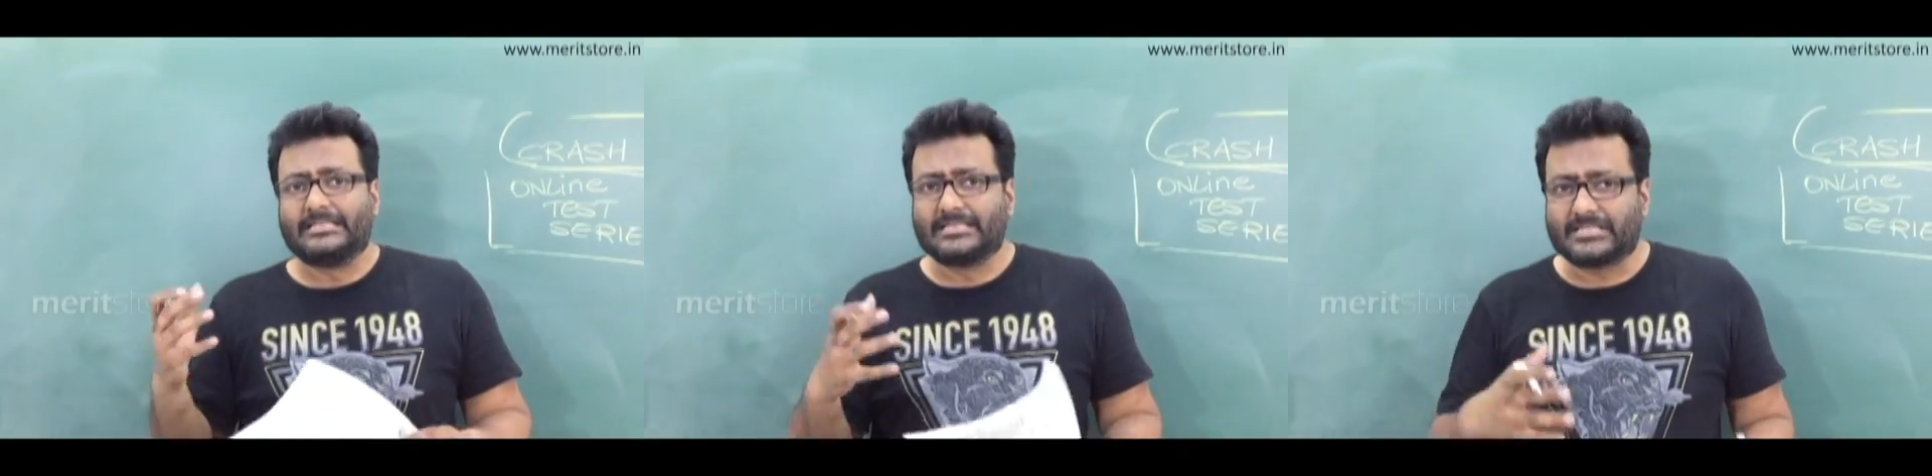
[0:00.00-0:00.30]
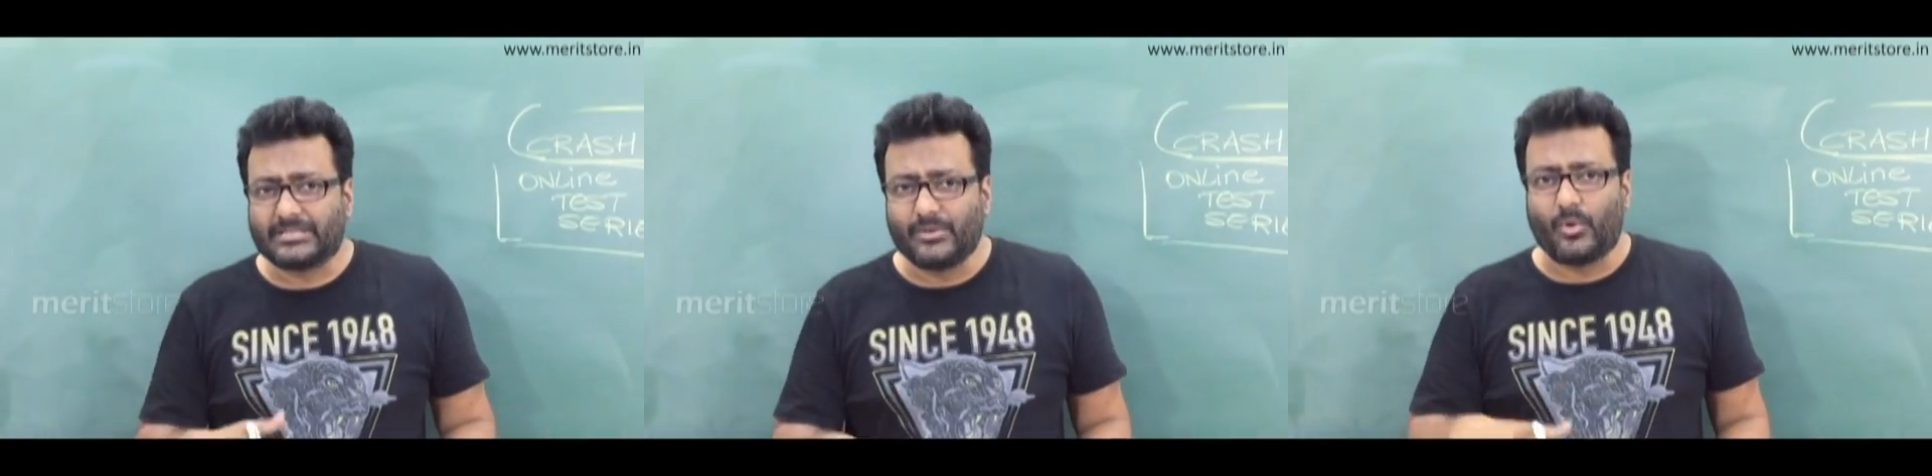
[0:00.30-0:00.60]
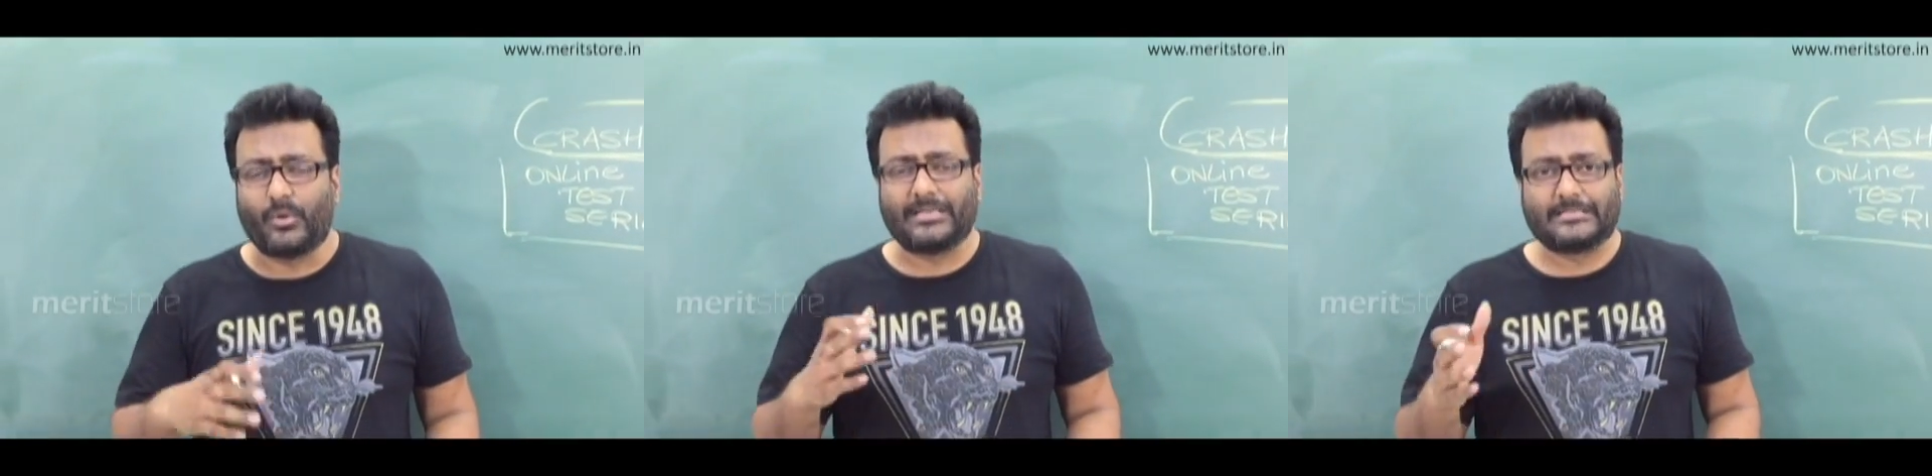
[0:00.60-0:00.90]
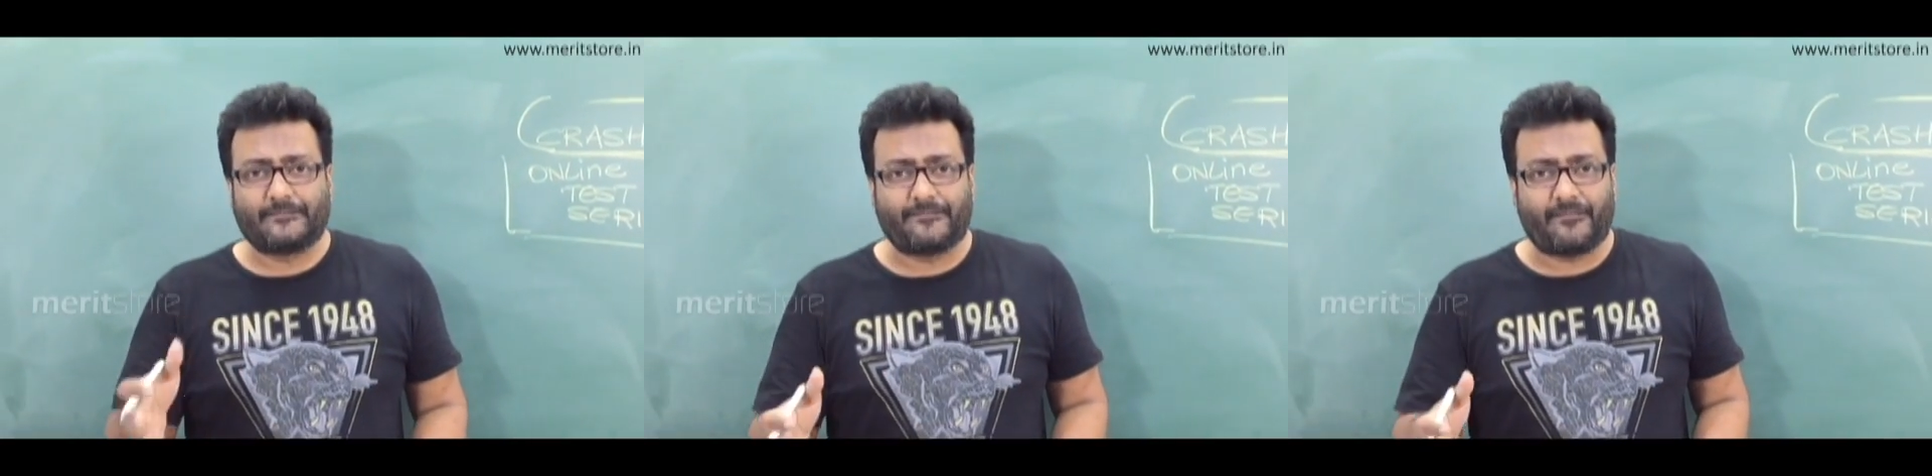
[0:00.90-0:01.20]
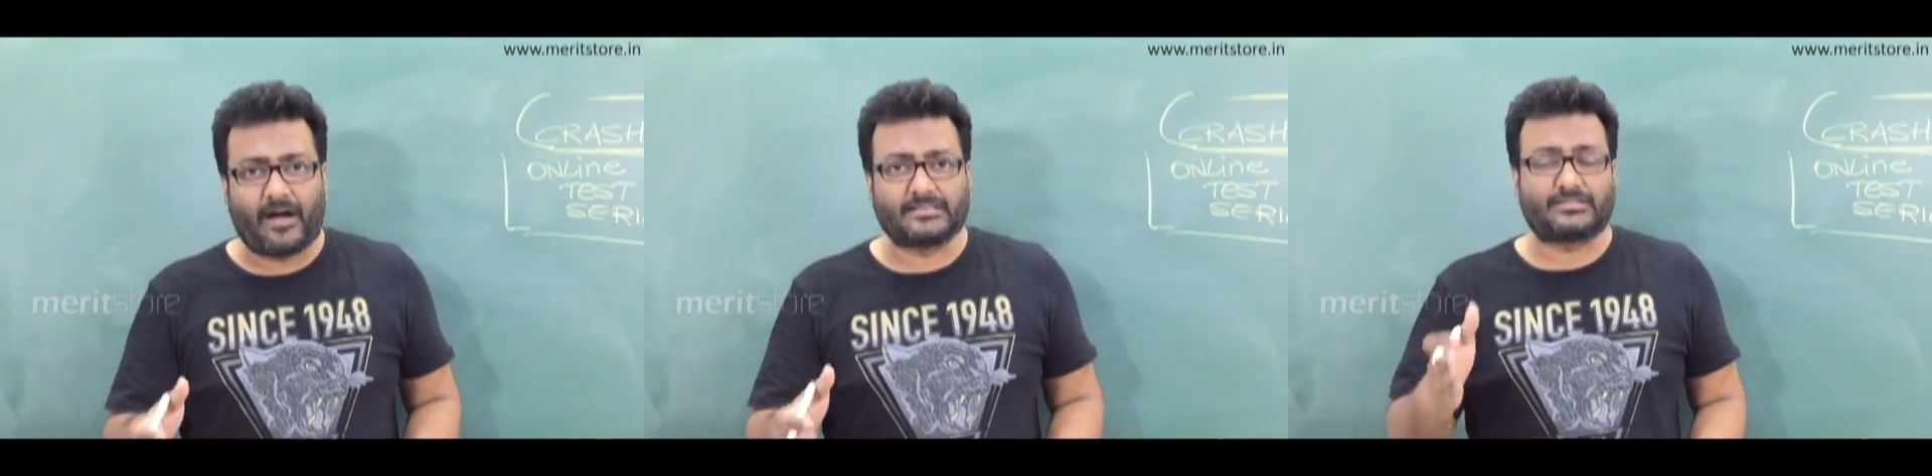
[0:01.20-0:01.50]
is it slow, is it
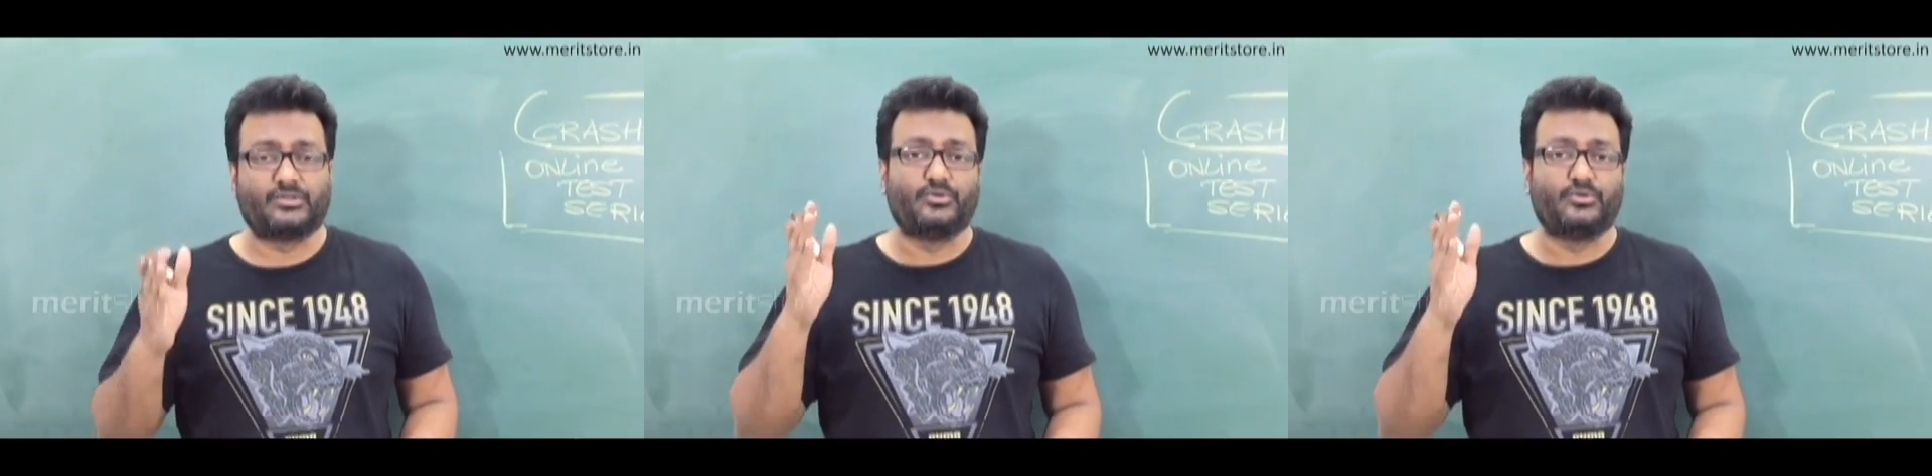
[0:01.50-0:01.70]
fast,